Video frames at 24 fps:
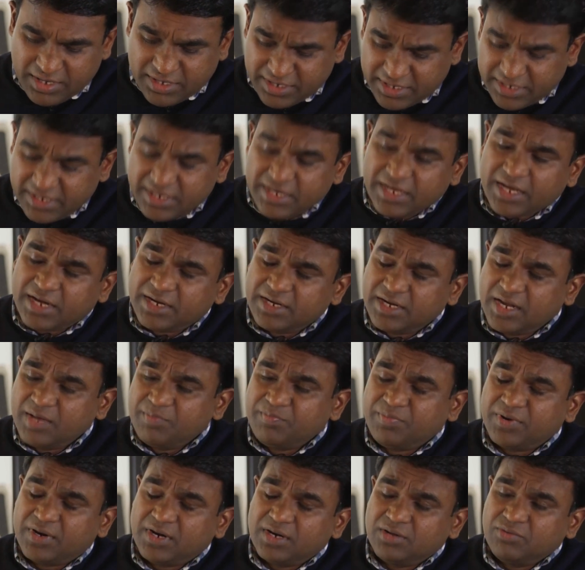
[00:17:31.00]
in india and
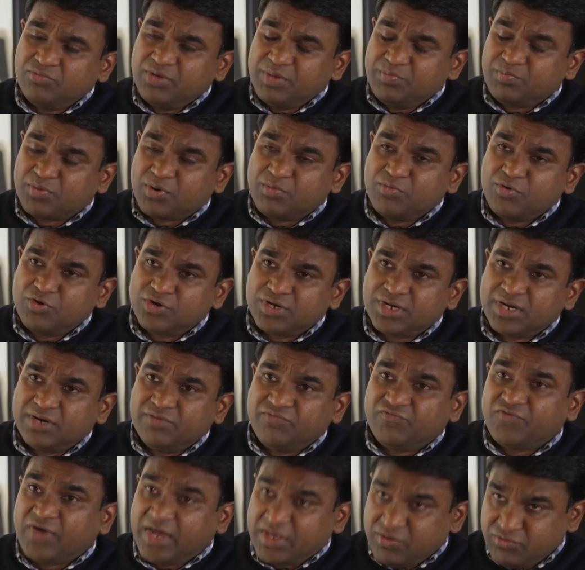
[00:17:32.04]
nepal we promoted
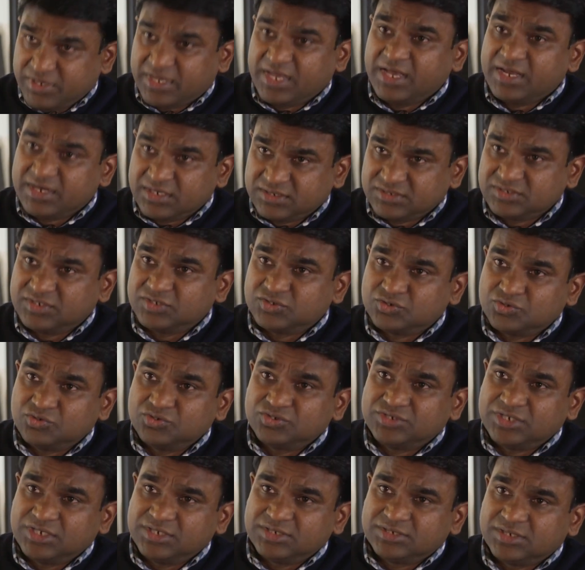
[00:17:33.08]
five carers
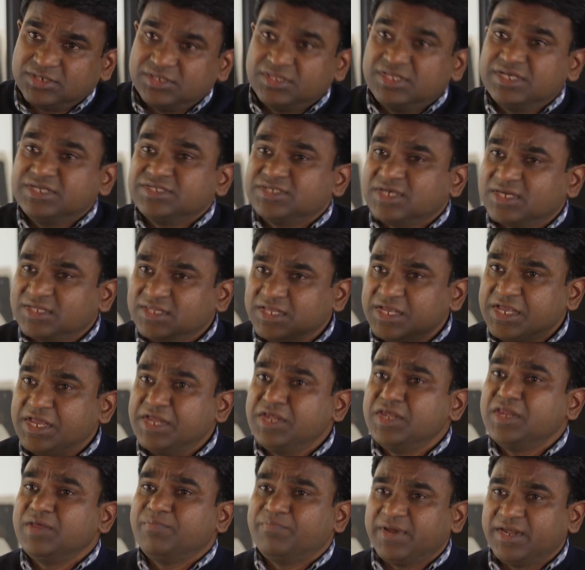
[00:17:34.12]
association these are the
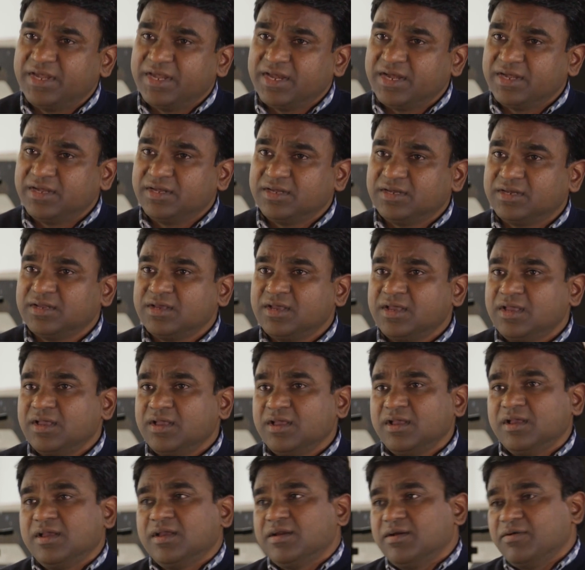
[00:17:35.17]
independent
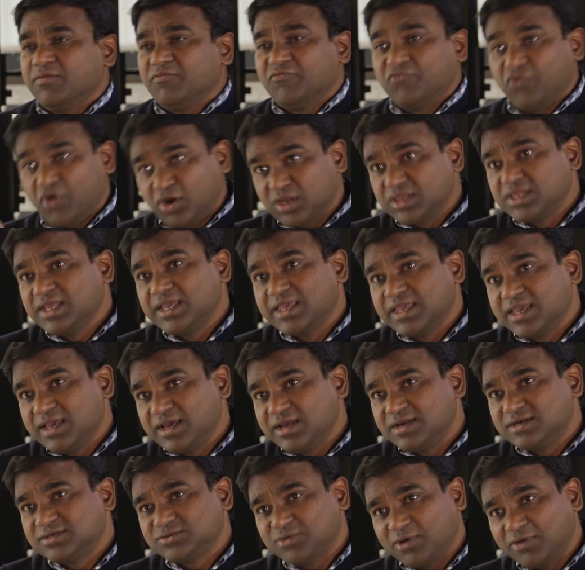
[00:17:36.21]
for the
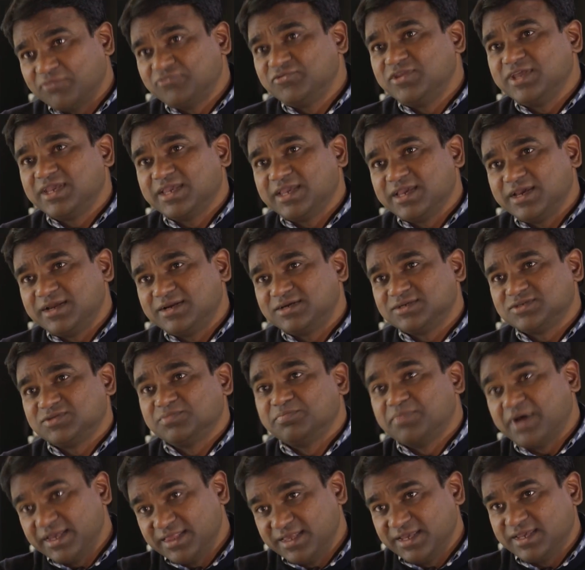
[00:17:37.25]
carers of the carers
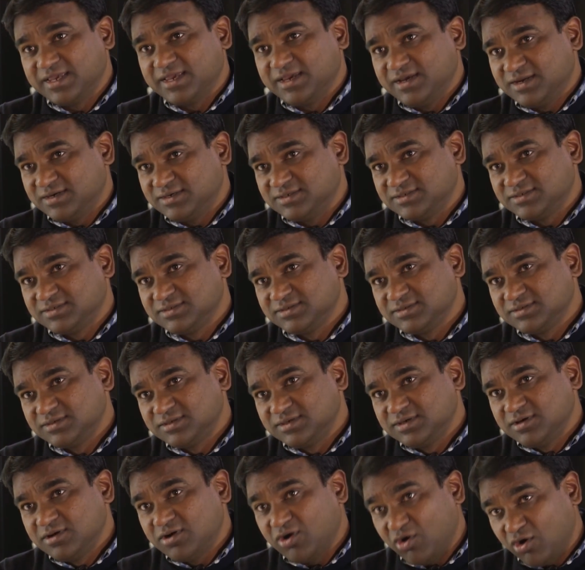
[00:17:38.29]
by the carers
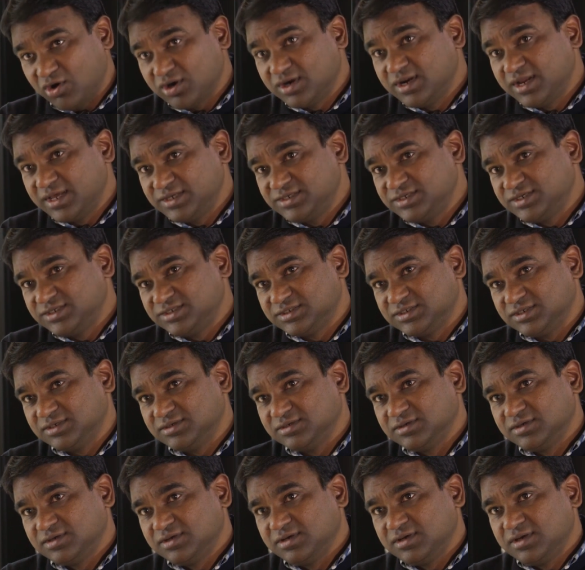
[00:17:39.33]
organization
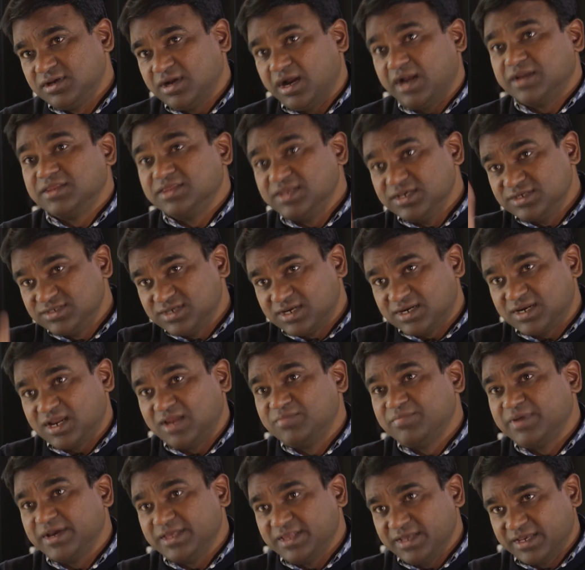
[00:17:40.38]
and these are
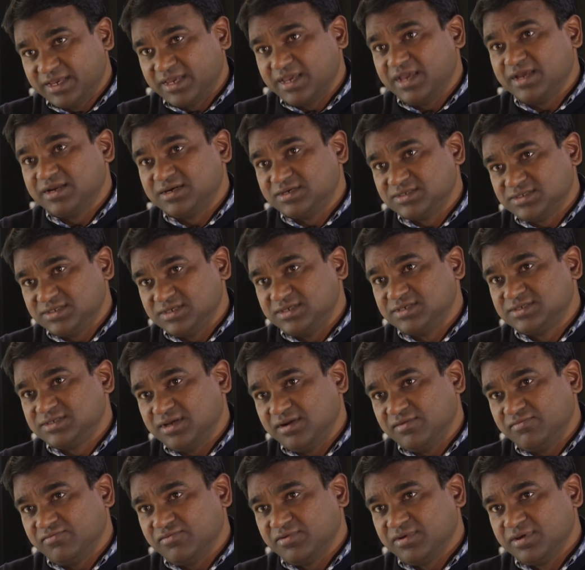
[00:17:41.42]
run by the carers
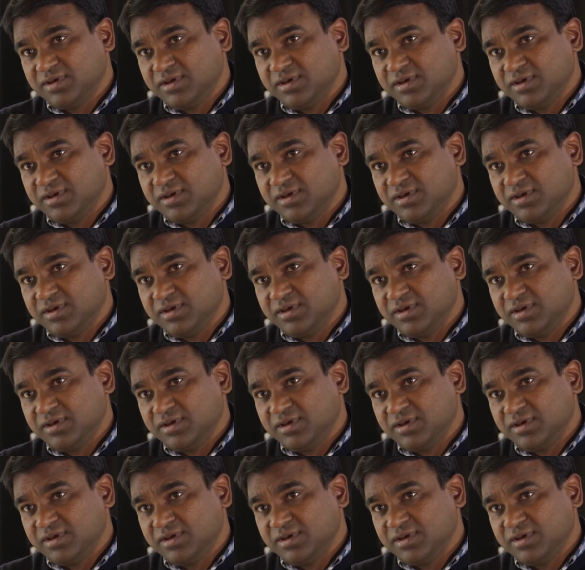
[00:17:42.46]
itself.